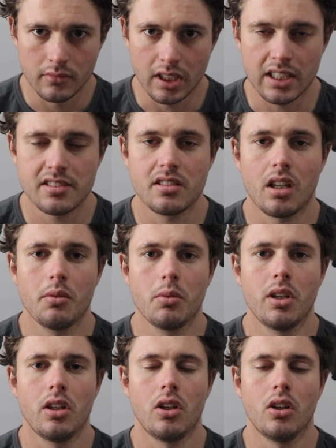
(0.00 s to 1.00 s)
As time
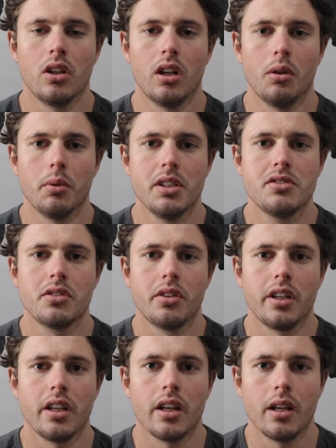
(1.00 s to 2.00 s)
went along, I went to
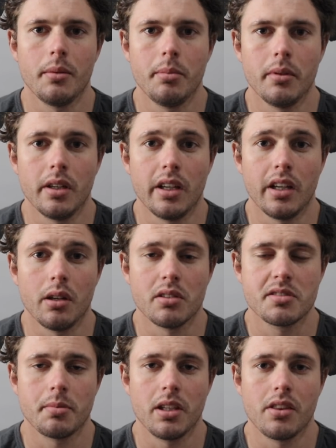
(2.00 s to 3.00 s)
rehab and I
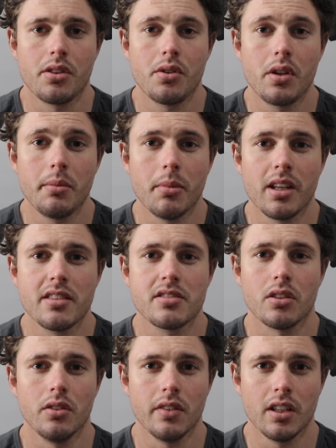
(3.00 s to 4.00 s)
spent 3 months
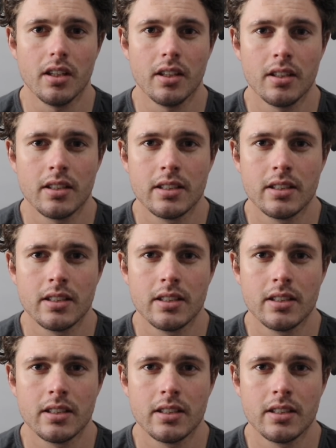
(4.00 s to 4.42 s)
over there.